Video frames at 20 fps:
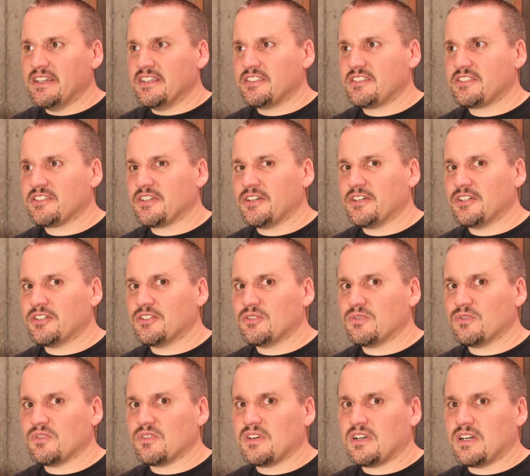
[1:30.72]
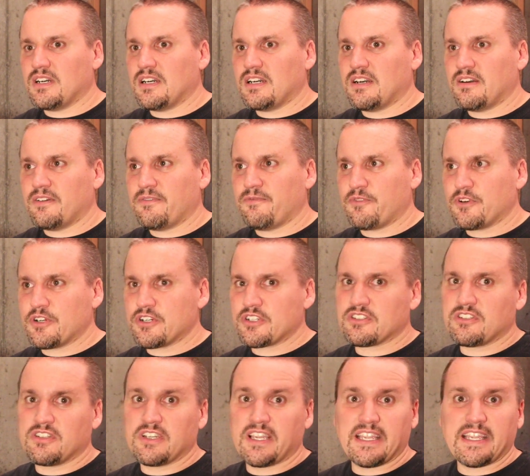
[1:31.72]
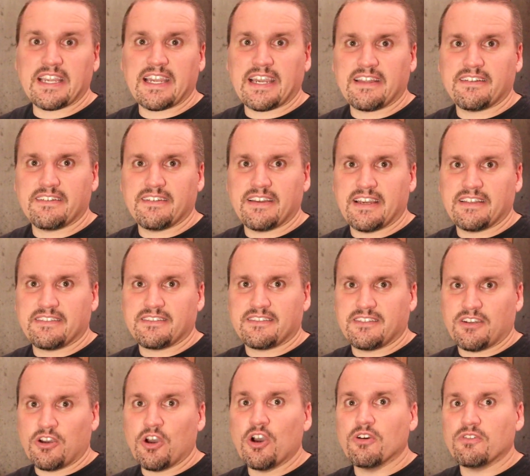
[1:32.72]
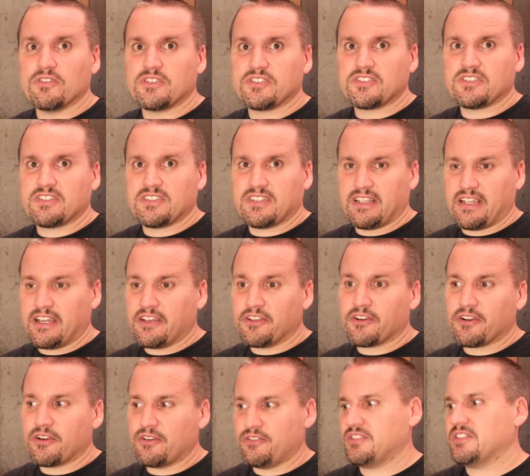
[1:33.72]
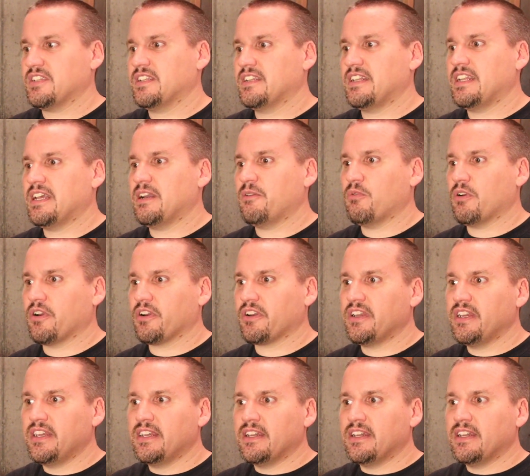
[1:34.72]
So first, looking at the hosts, the other hosts on the network,